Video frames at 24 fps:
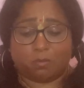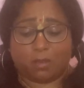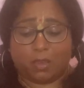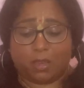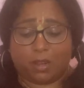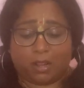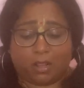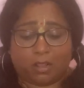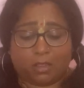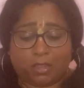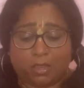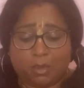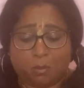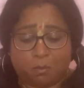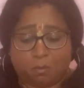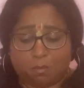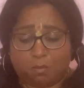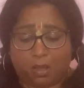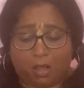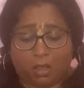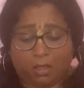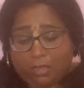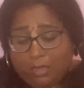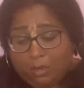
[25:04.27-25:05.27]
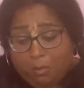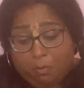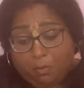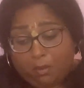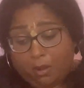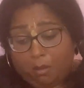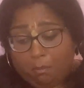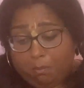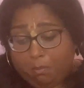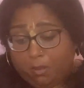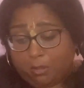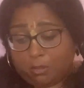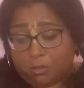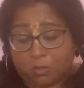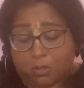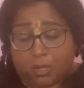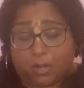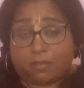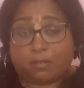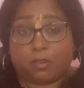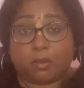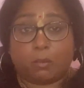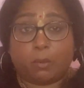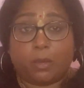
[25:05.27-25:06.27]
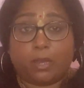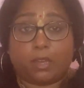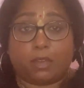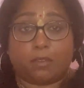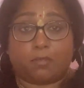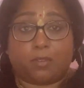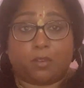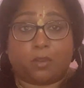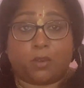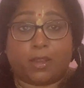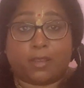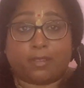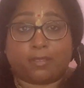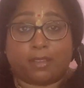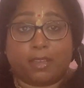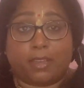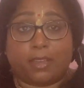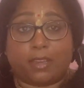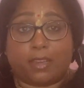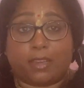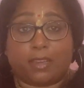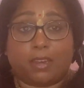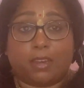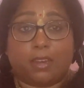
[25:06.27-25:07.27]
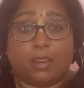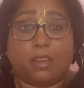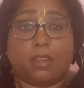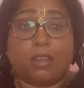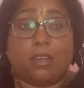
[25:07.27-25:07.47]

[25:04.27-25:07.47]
and I'll keep I'll keep it up. I'll do it every week if you guys like it.